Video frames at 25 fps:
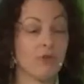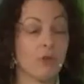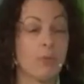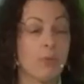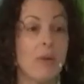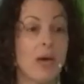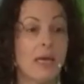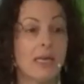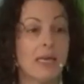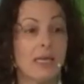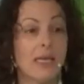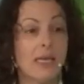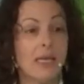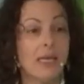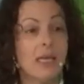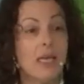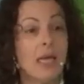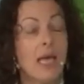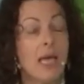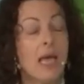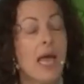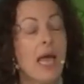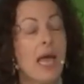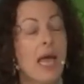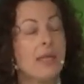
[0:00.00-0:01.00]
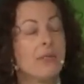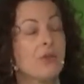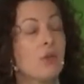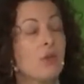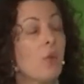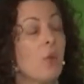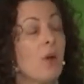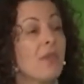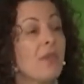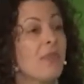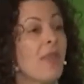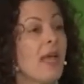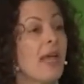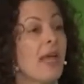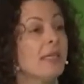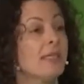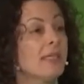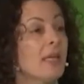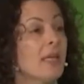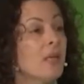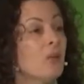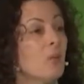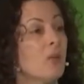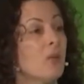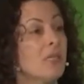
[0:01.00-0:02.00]
and for money. And so what they
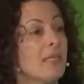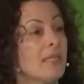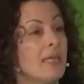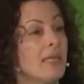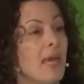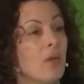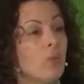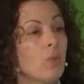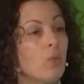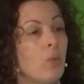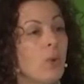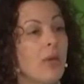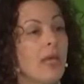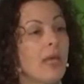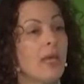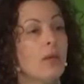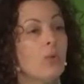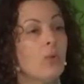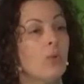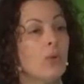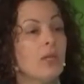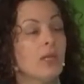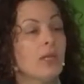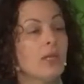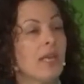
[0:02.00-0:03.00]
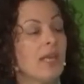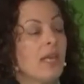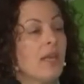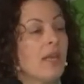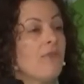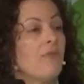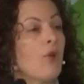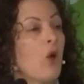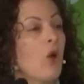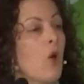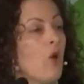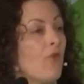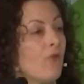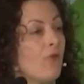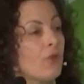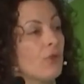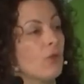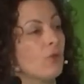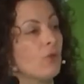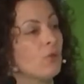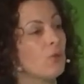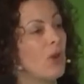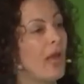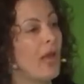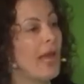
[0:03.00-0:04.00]
did was said, we will give
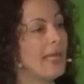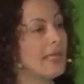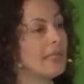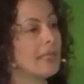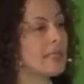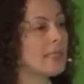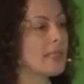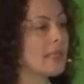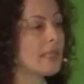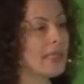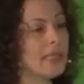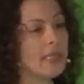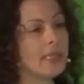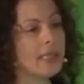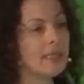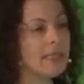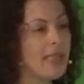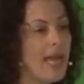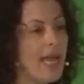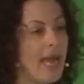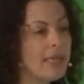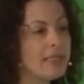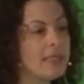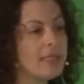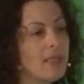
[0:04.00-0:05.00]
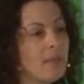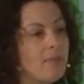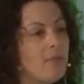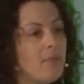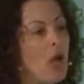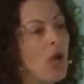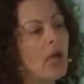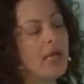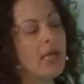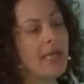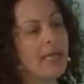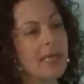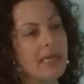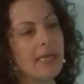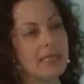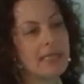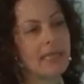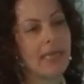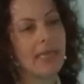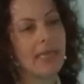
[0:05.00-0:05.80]
over the rights to collect the parking